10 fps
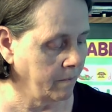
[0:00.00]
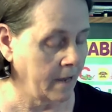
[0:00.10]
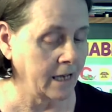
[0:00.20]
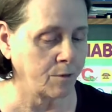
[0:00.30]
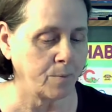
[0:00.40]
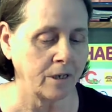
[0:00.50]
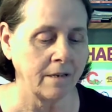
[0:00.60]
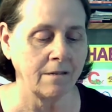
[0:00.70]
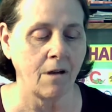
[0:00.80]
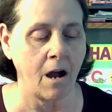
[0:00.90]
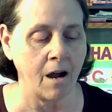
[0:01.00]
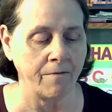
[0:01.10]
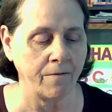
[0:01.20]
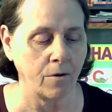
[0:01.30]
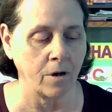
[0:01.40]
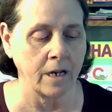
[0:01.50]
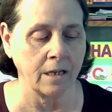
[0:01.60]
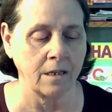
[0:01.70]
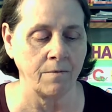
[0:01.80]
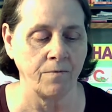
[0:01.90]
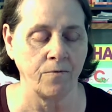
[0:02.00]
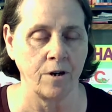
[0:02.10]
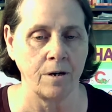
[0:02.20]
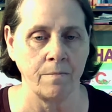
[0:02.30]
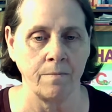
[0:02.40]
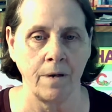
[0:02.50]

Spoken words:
like to print these off or get them from